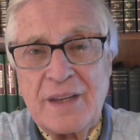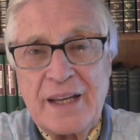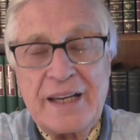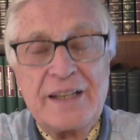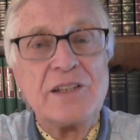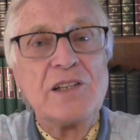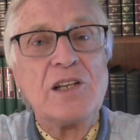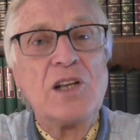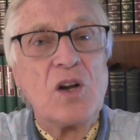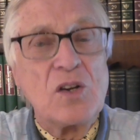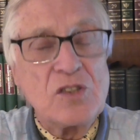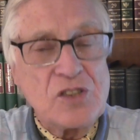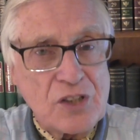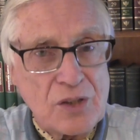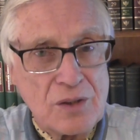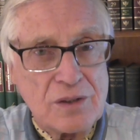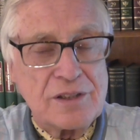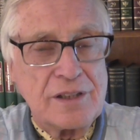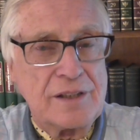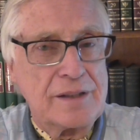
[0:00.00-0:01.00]
In
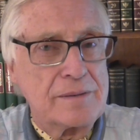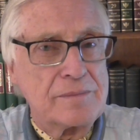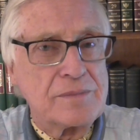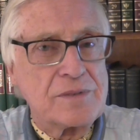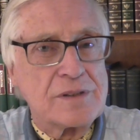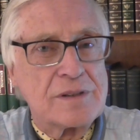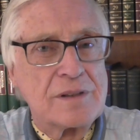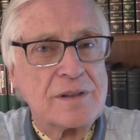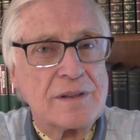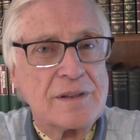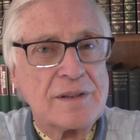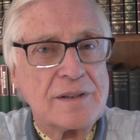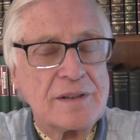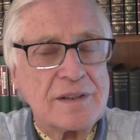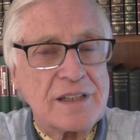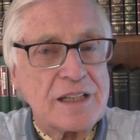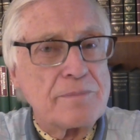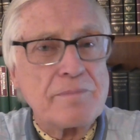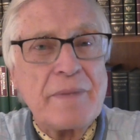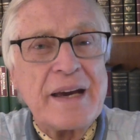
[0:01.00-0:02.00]
logical terms,
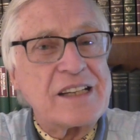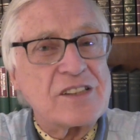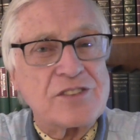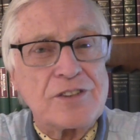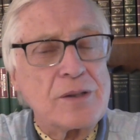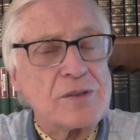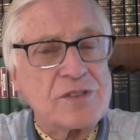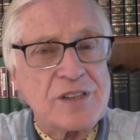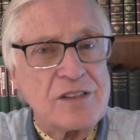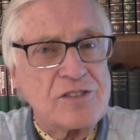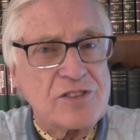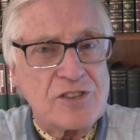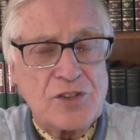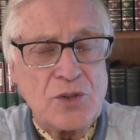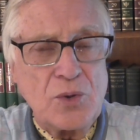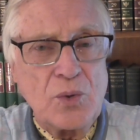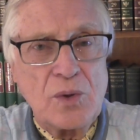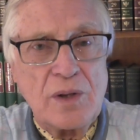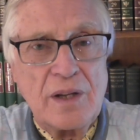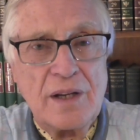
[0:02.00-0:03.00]
it makes no sense at
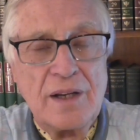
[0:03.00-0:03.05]
all.